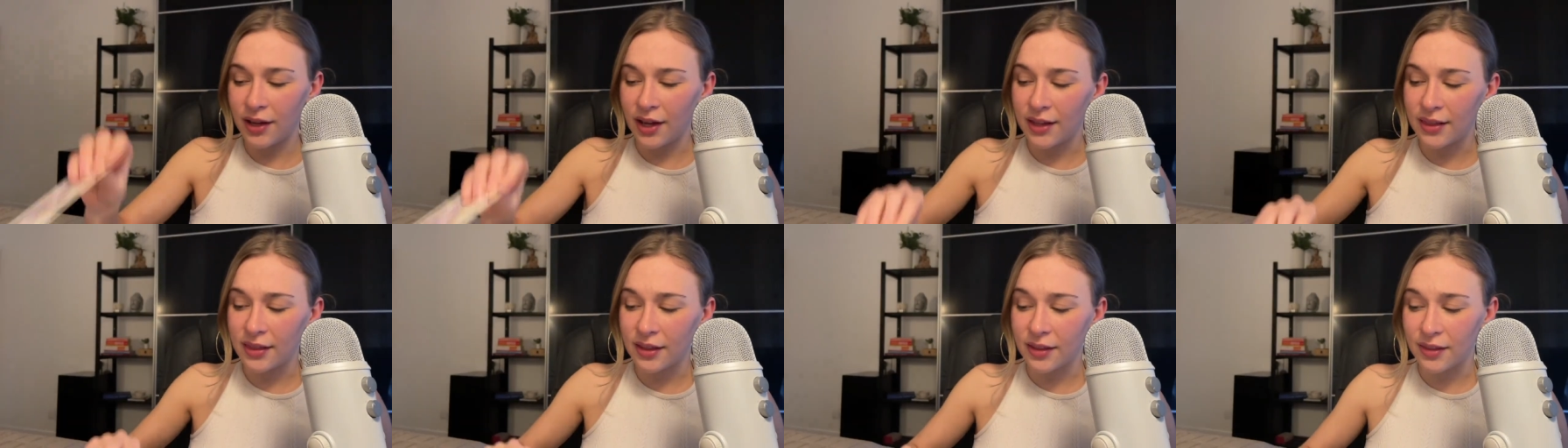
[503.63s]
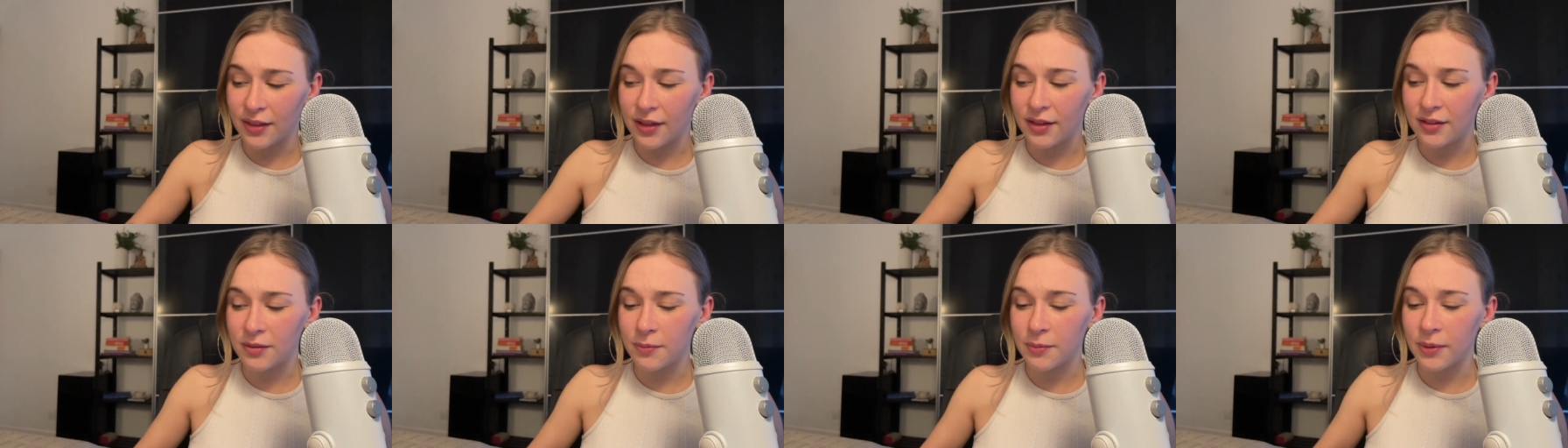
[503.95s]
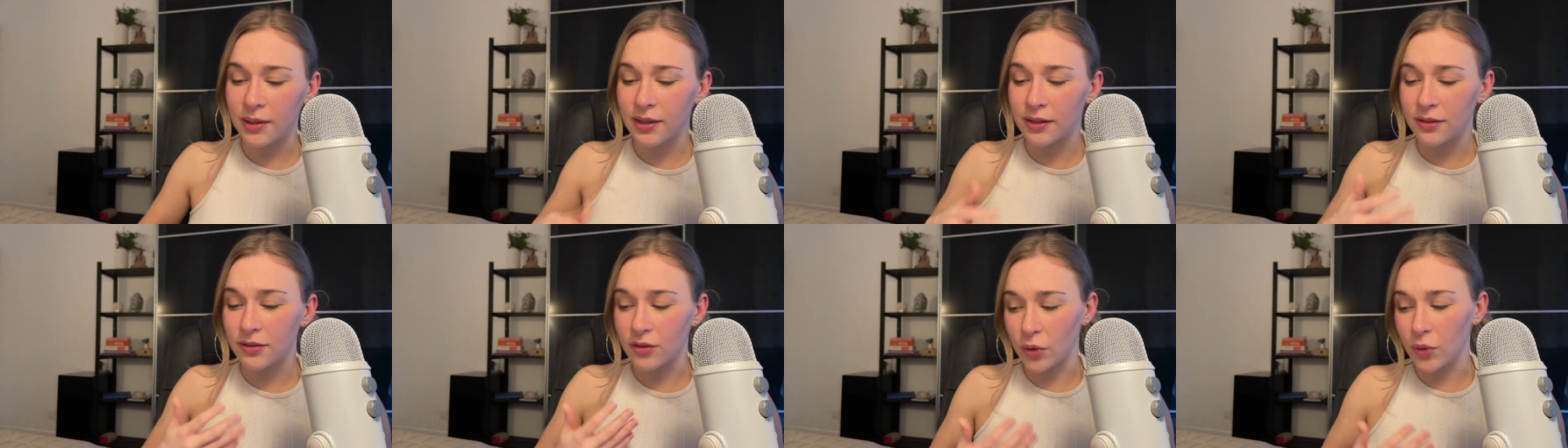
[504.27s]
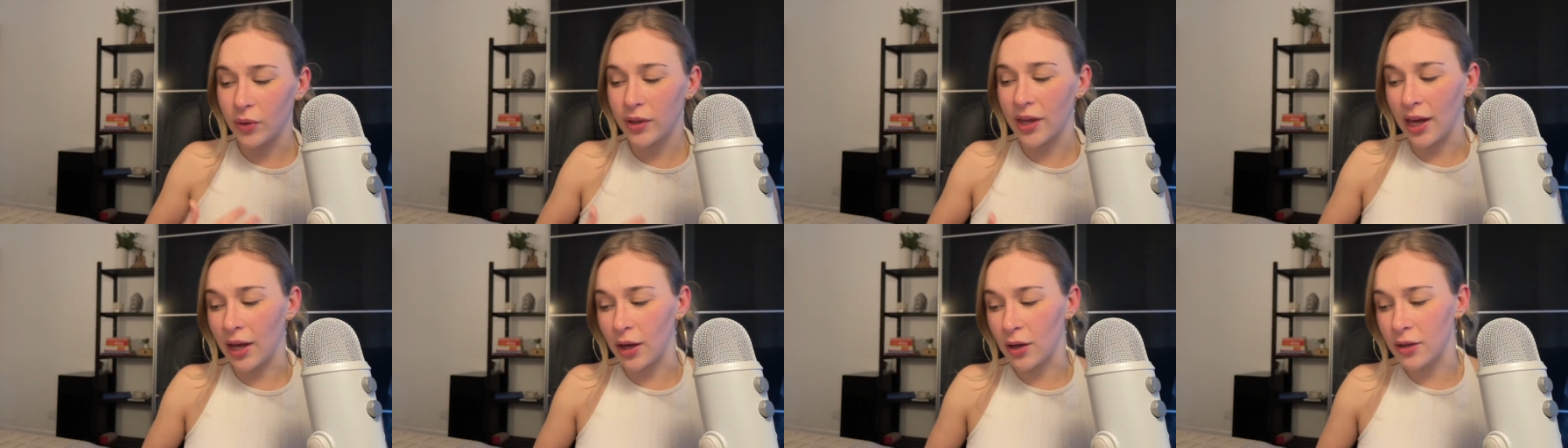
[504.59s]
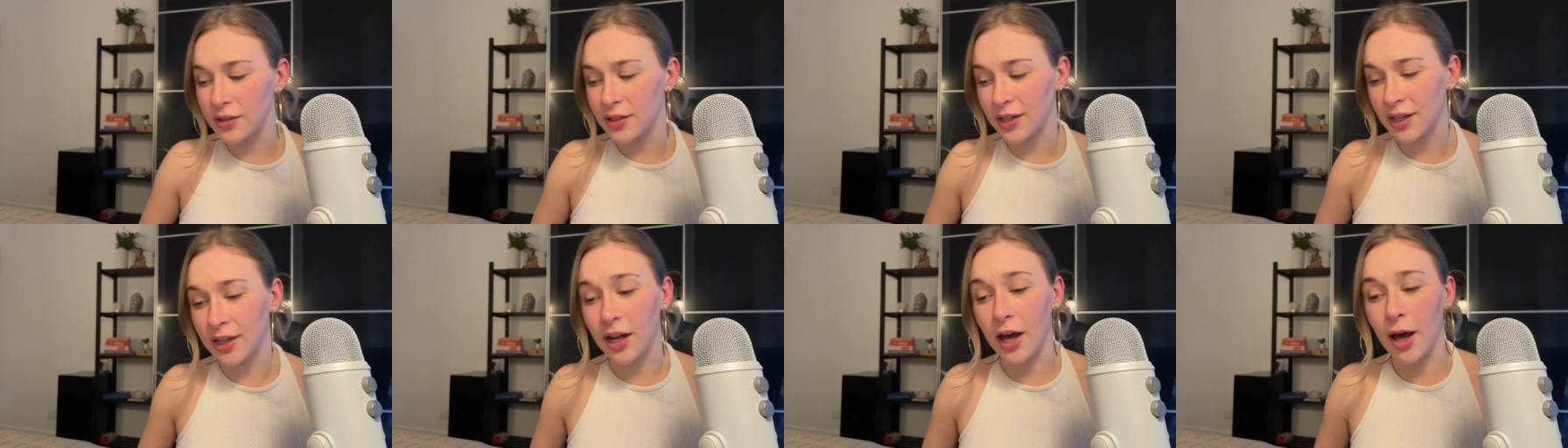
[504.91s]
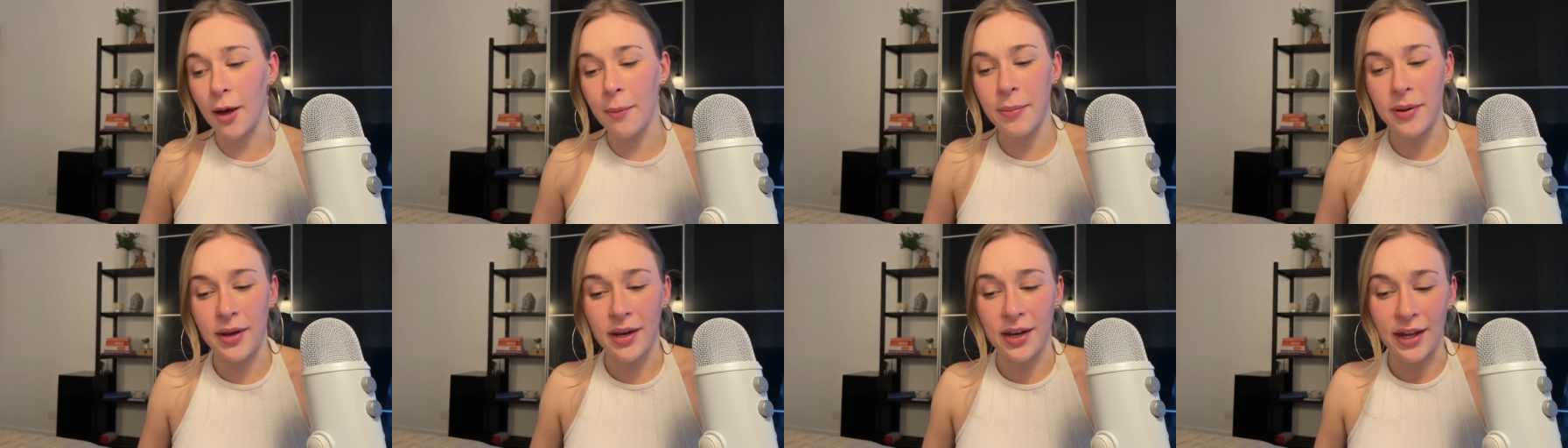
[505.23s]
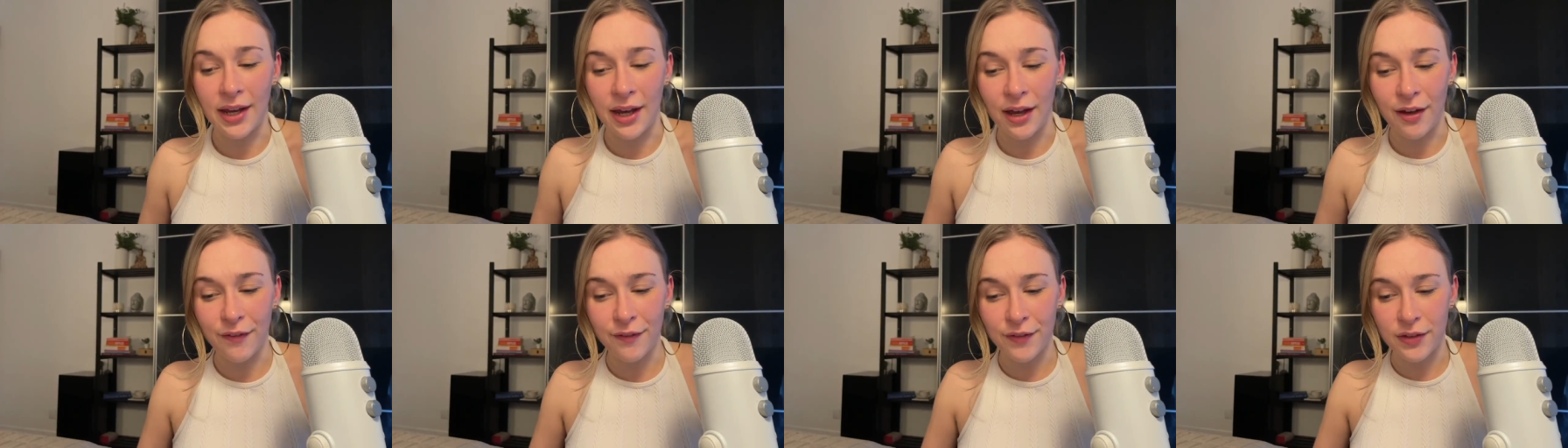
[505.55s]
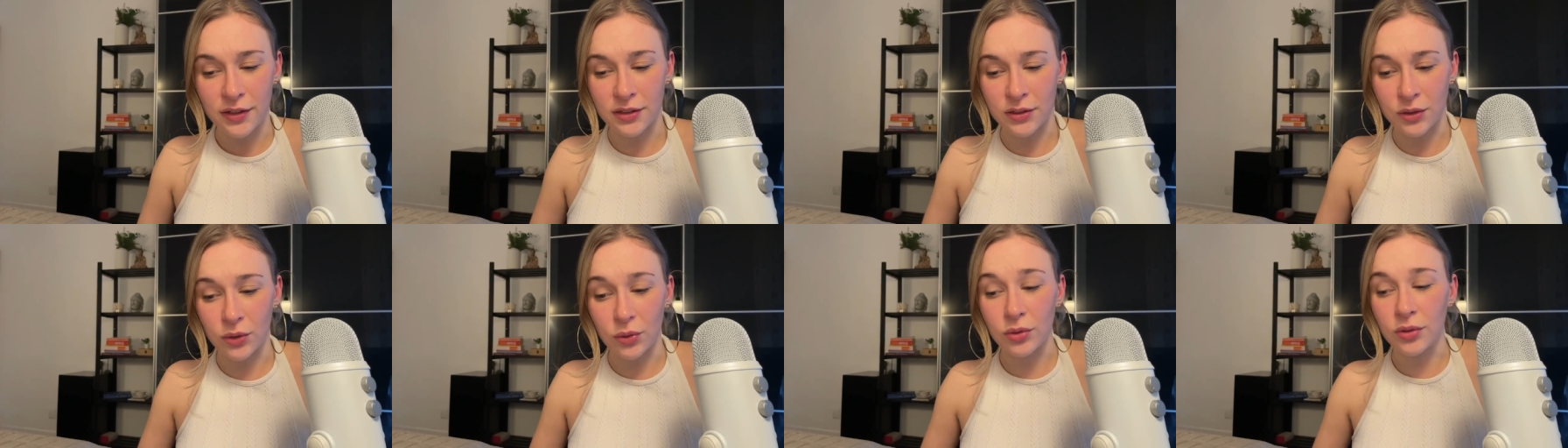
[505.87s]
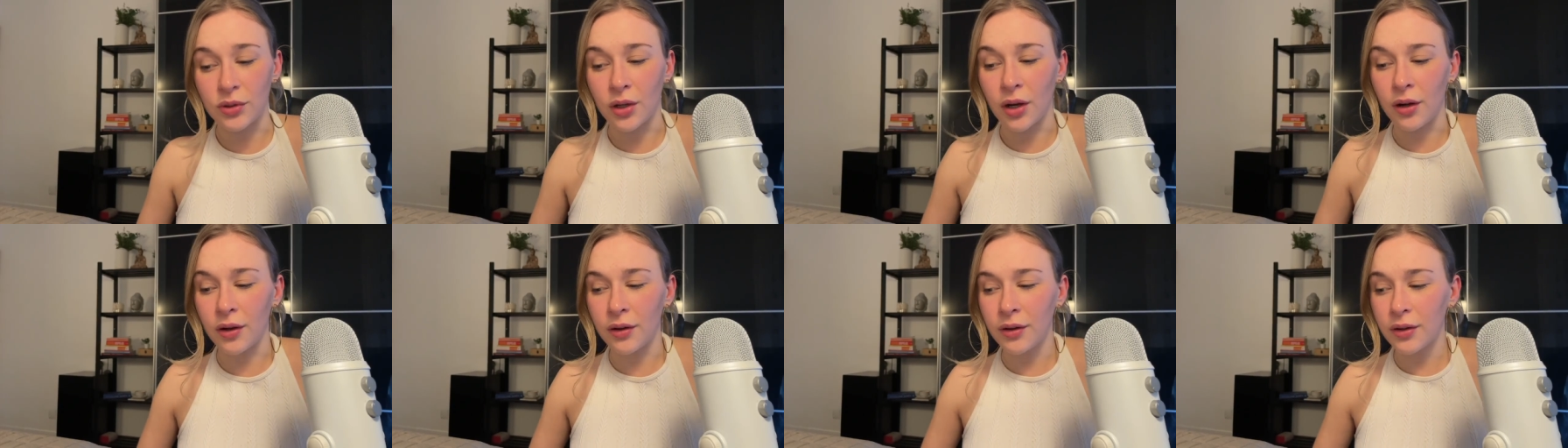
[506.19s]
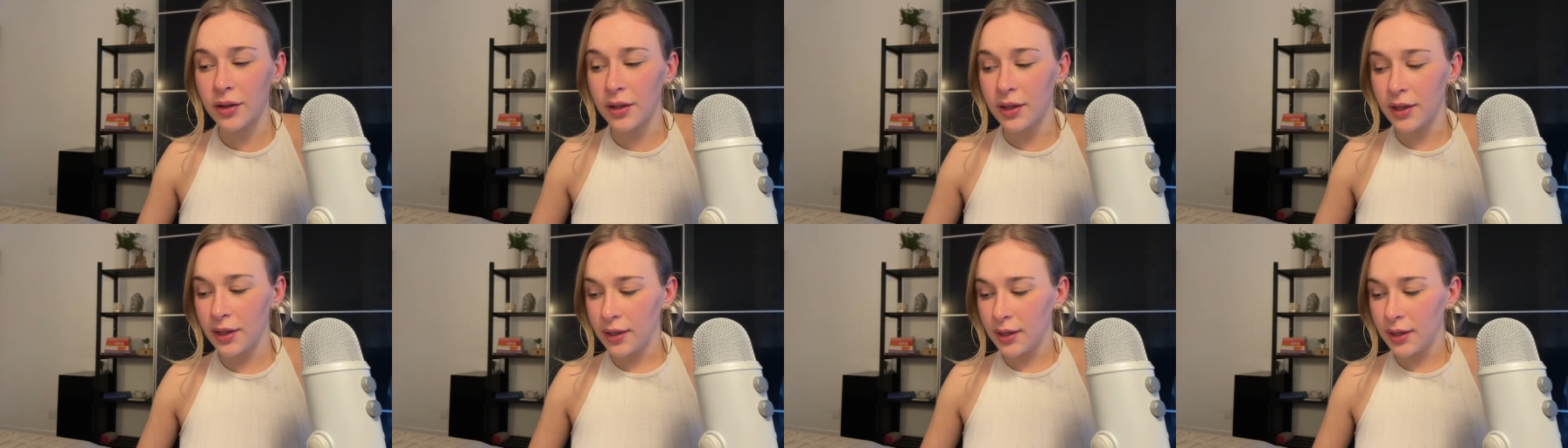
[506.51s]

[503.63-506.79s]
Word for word: I think things have been so chaotic and up in the air for so long